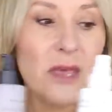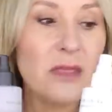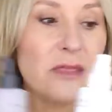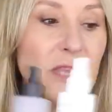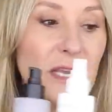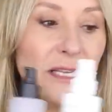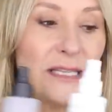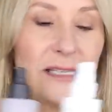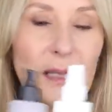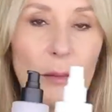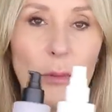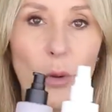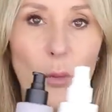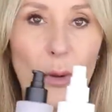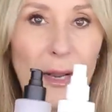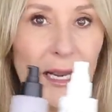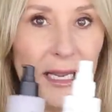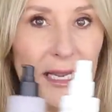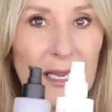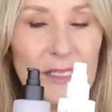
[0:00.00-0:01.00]
This summer
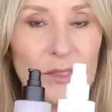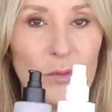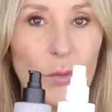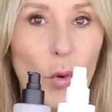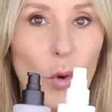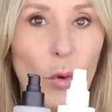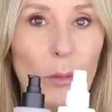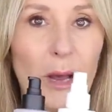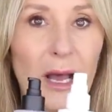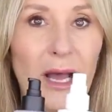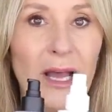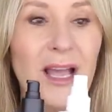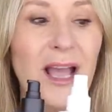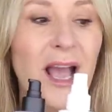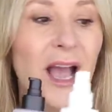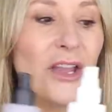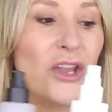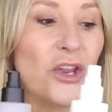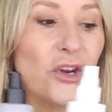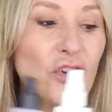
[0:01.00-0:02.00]
when it gets warmer
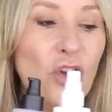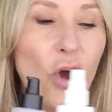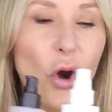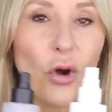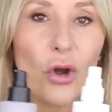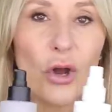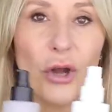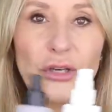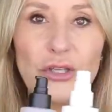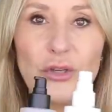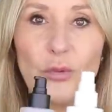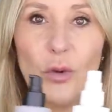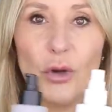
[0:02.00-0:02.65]
and you're not going to